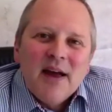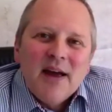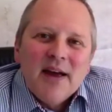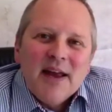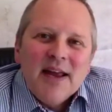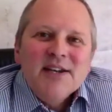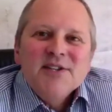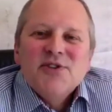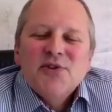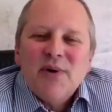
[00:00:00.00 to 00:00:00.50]

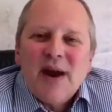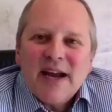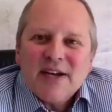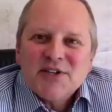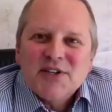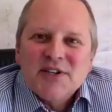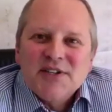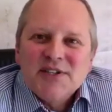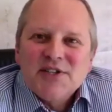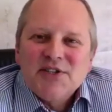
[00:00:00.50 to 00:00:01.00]

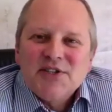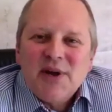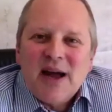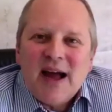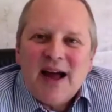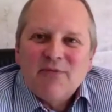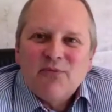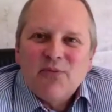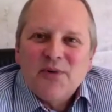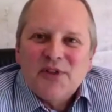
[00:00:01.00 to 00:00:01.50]
interaction did you
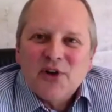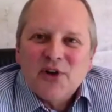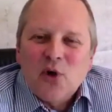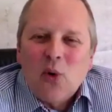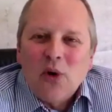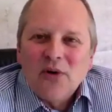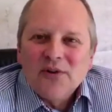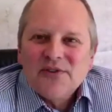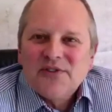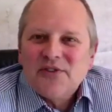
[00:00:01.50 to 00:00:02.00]
have with the
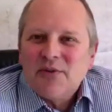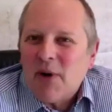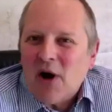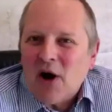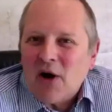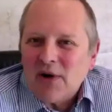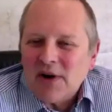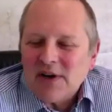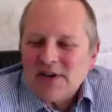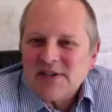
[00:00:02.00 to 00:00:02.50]
Quantum
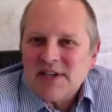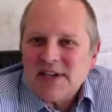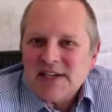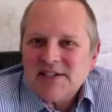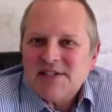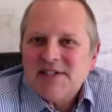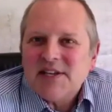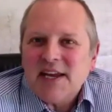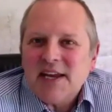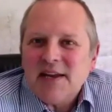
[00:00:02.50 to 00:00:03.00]

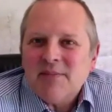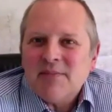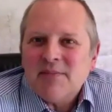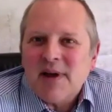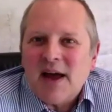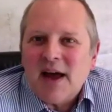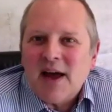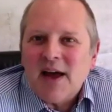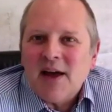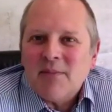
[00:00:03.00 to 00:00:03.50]
R&D team
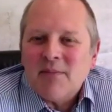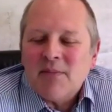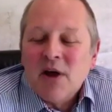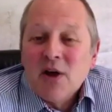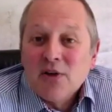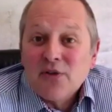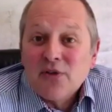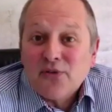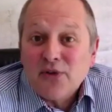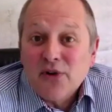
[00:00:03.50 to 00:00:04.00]

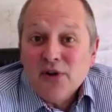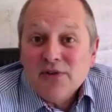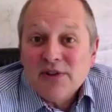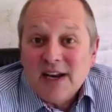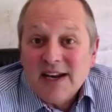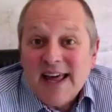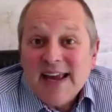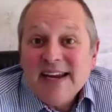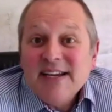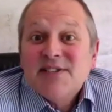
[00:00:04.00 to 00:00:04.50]
through
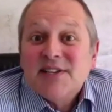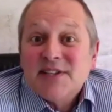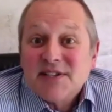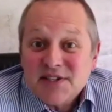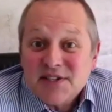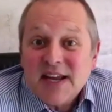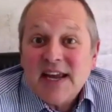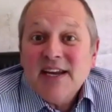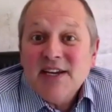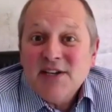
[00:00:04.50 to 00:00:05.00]
the later
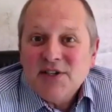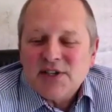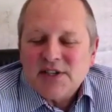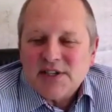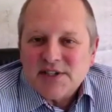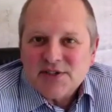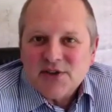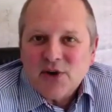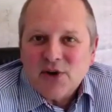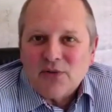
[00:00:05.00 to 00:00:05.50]

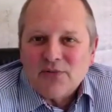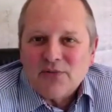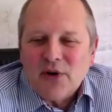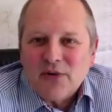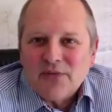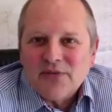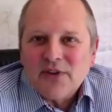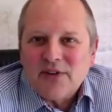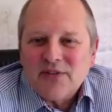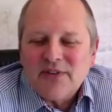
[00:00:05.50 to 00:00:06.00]
stages
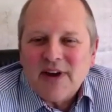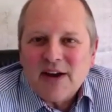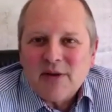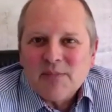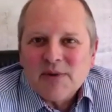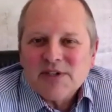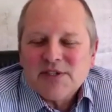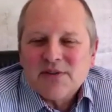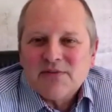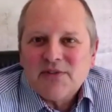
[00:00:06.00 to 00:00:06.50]
of the
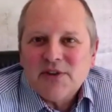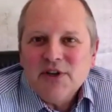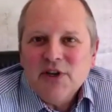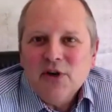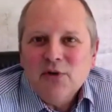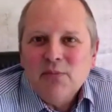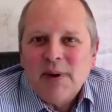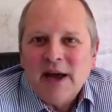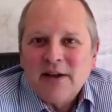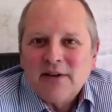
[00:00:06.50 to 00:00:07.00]
development of the
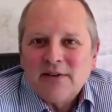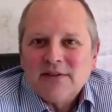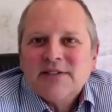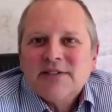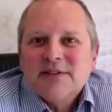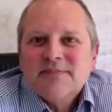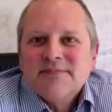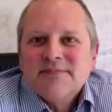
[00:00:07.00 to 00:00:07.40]
new belt?